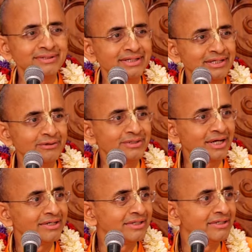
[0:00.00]
And he
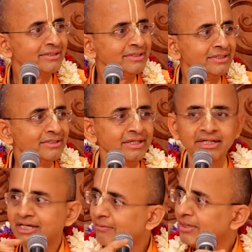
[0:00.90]
wrote article.
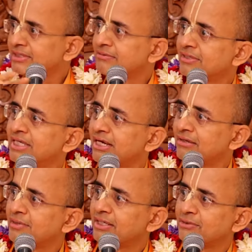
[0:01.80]
Any comments you will hear,
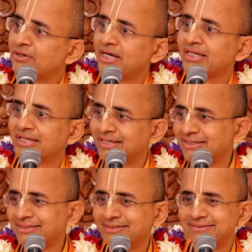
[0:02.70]
he'll make new
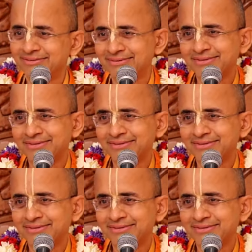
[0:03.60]
article. Huh?